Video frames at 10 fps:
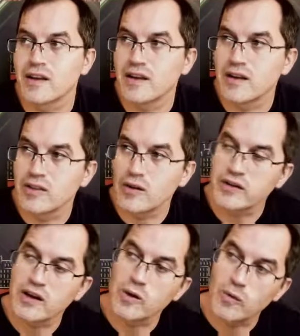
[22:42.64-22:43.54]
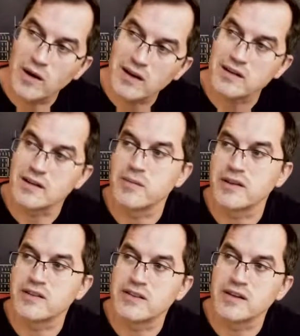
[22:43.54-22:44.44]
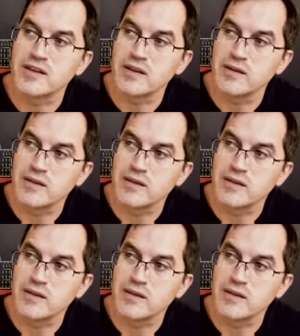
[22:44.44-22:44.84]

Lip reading: not the quality, but the